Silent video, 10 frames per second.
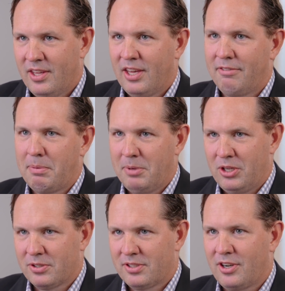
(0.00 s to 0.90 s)
Everybody
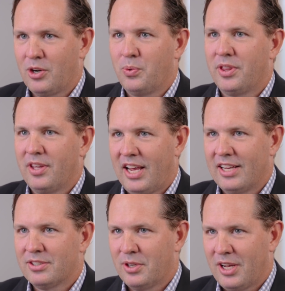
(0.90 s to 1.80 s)
will start with an
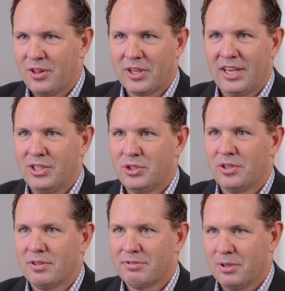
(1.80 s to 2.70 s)
asset
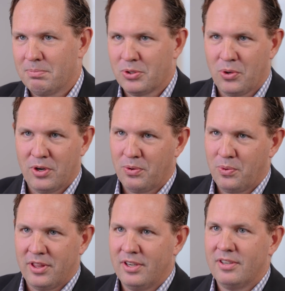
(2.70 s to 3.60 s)
allocation of some sort
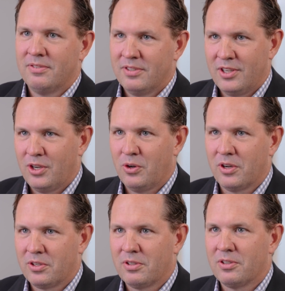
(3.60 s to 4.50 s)
with,
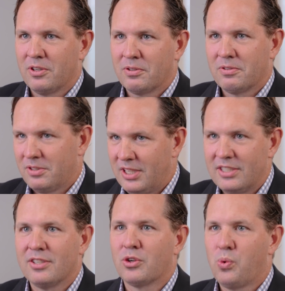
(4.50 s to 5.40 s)
a
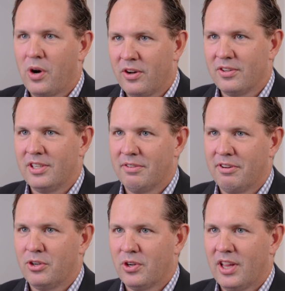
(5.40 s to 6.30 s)
decent quality of
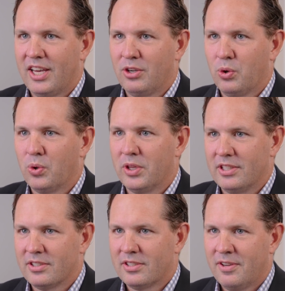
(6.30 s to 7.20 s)
underlying
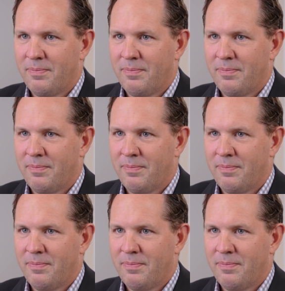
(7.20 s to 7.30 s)
holdings.